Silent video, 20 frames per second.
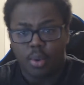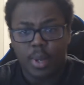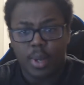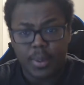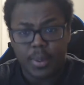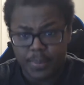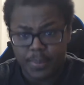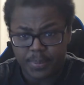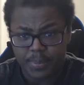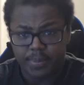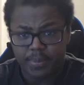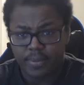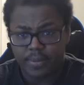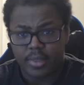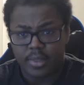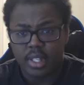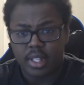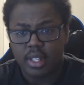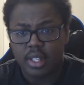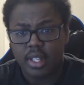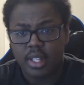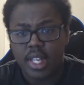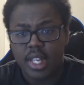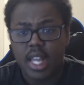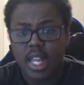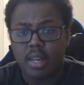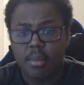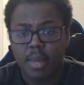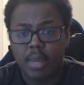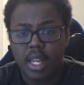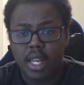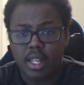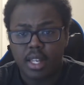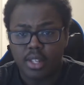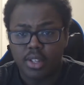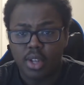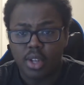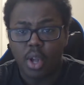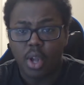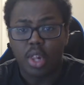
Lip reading: Well, this anime is